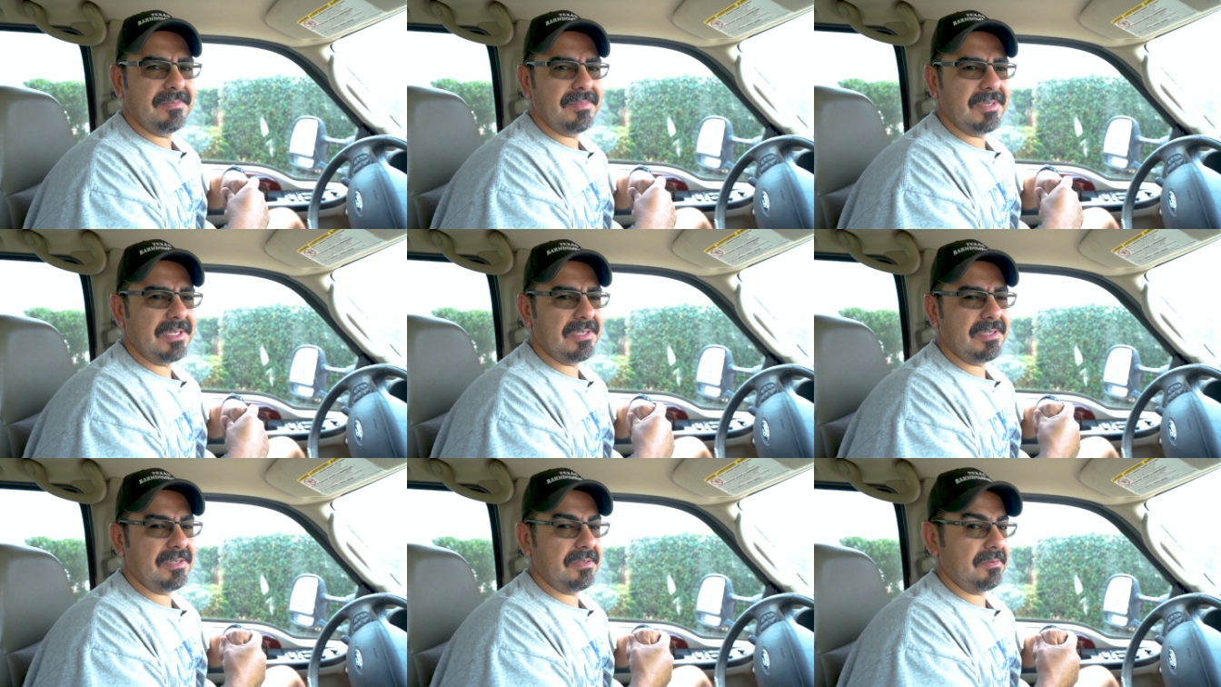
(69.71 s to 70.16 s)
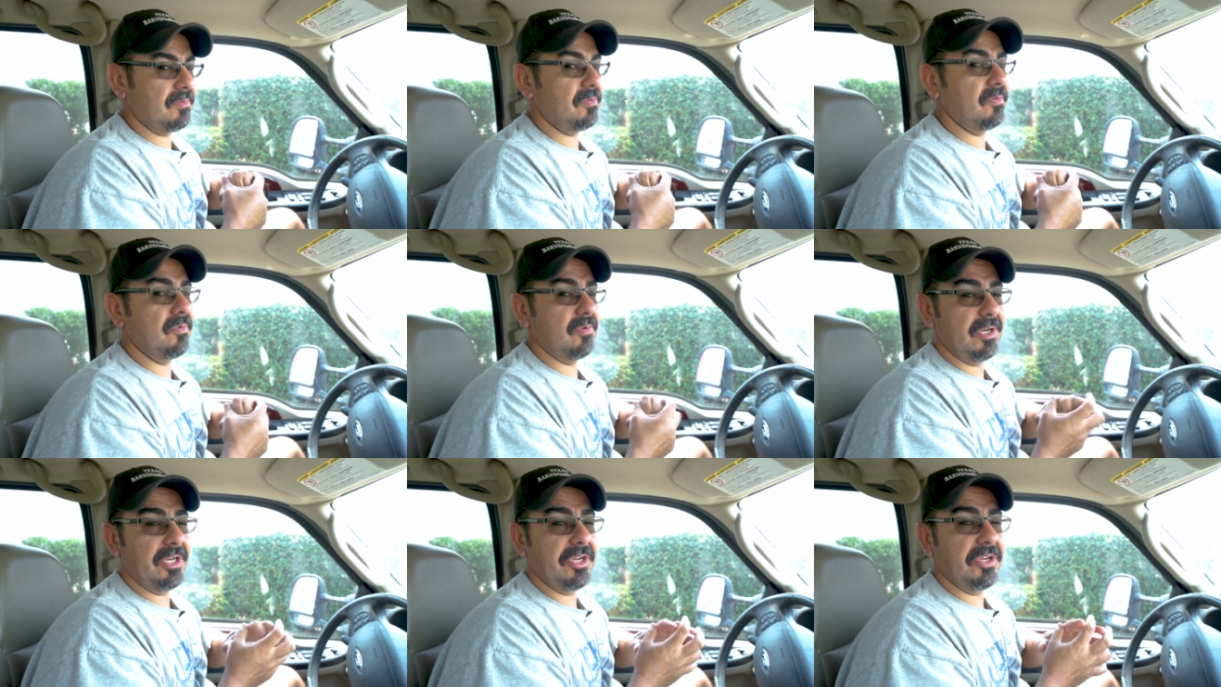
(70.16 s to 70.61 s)
It's
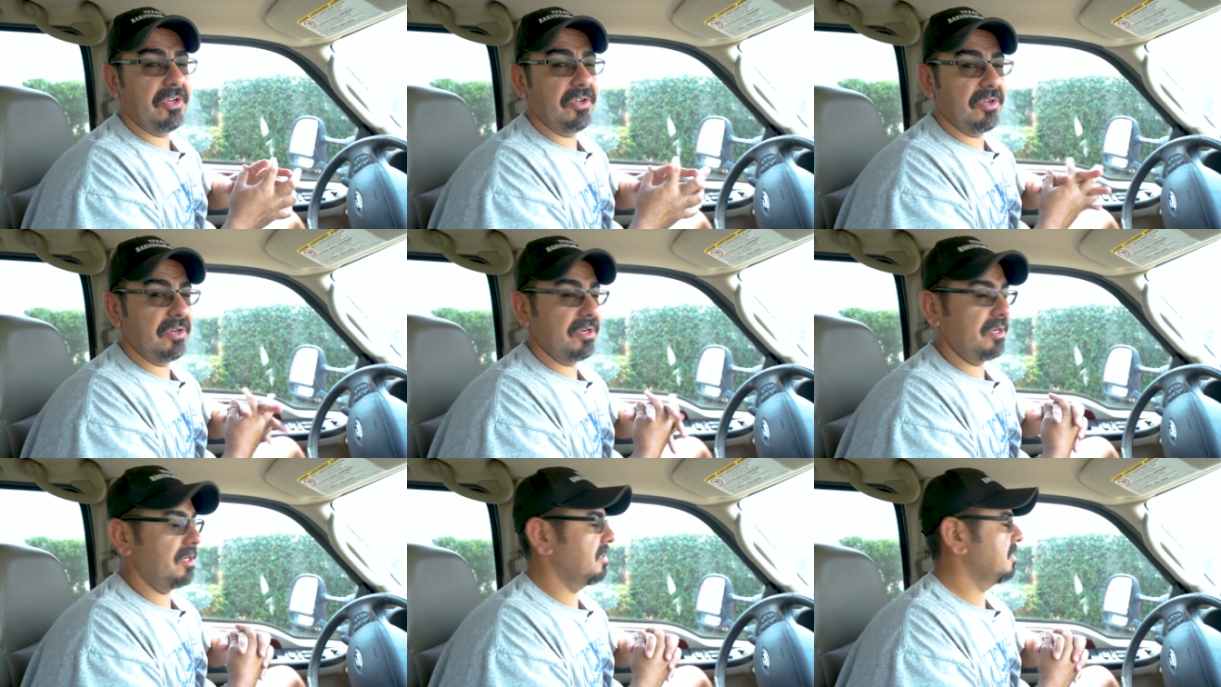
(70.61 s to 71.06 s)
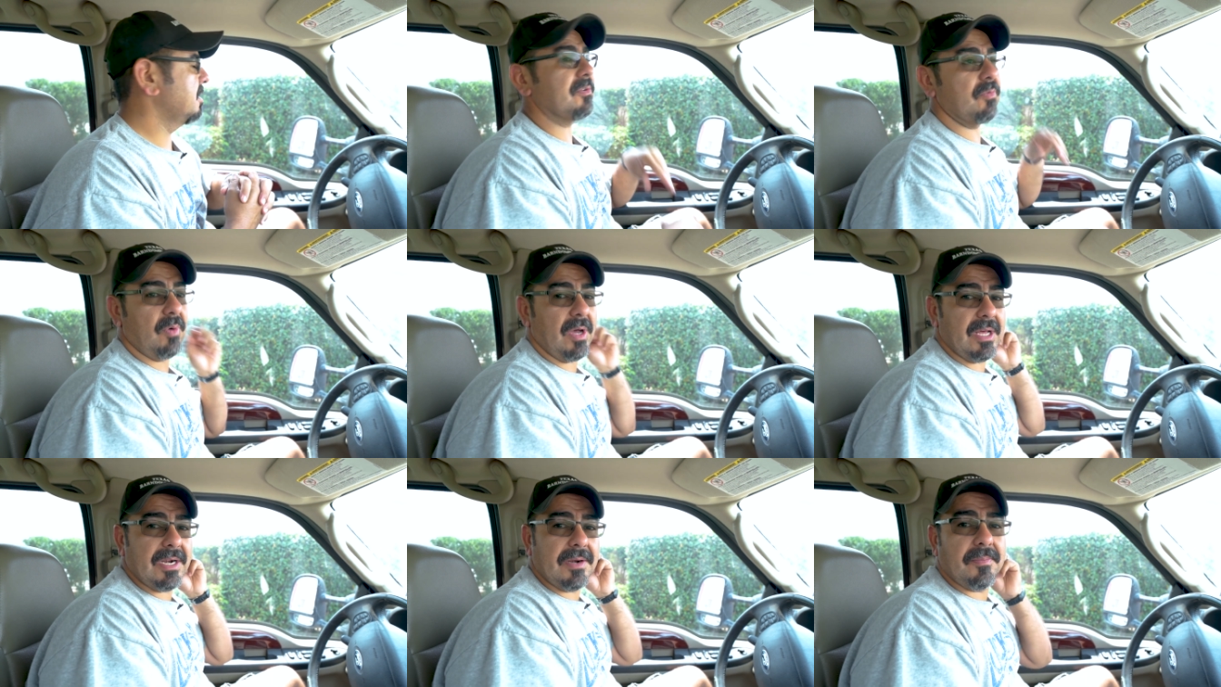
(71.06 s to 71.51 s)
really good. The
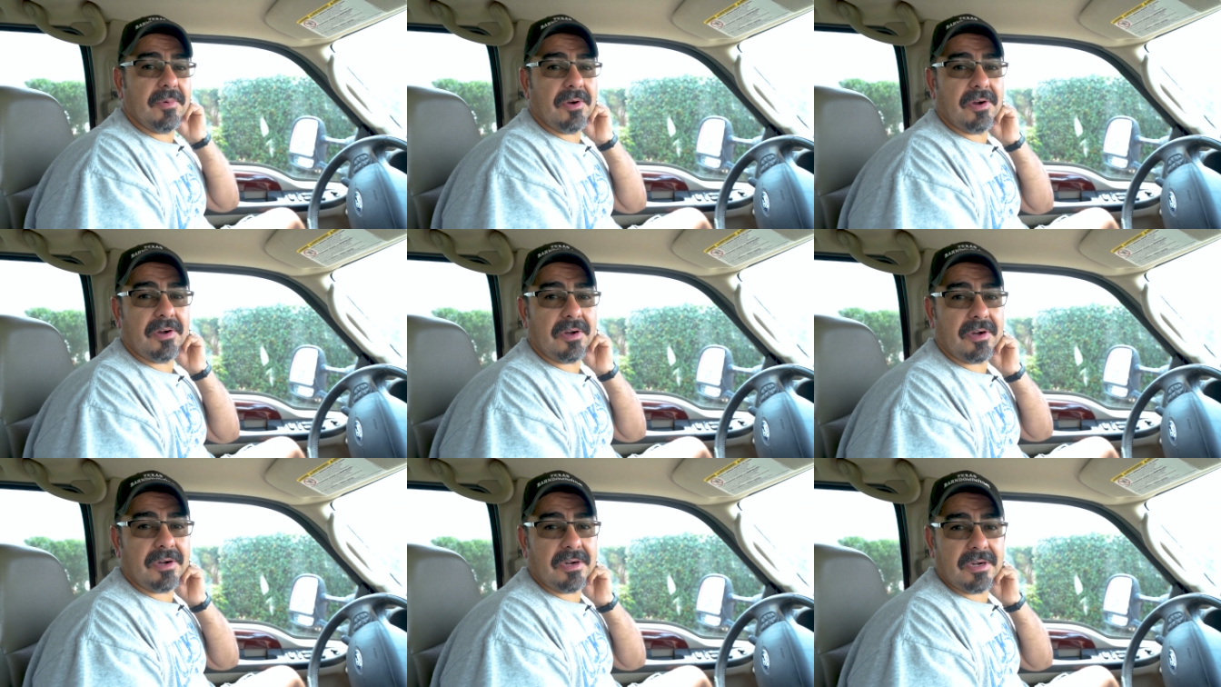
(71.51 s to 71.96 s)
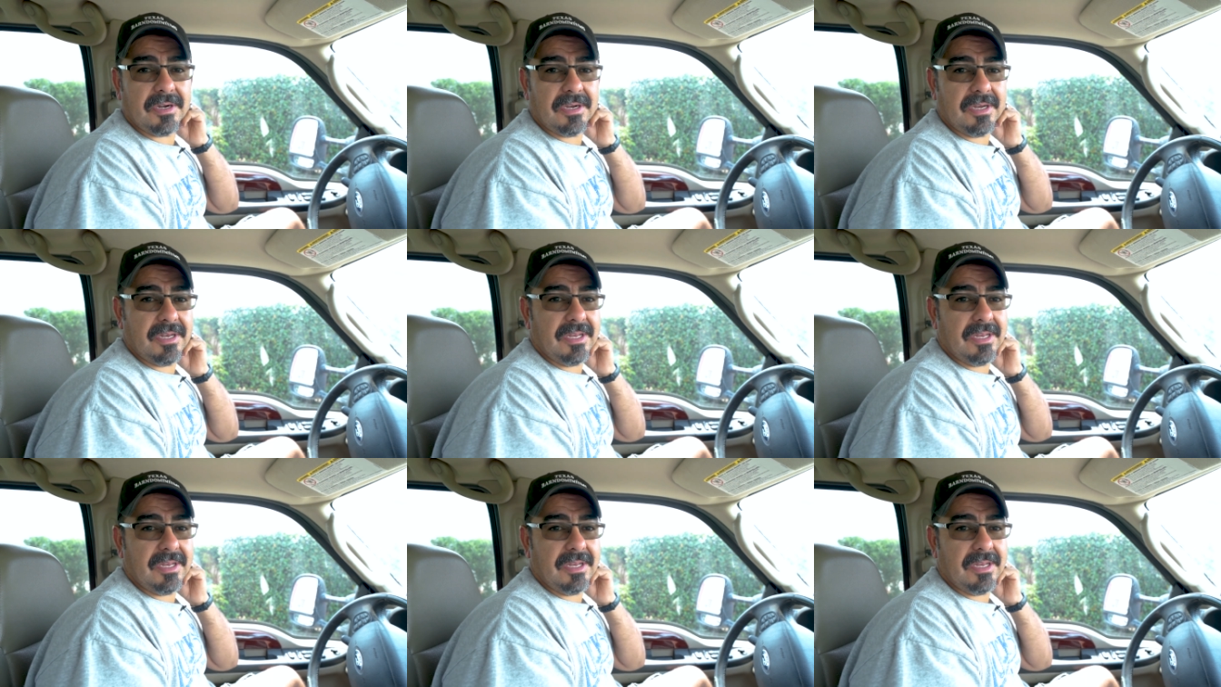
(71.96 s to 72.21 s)
Whataburger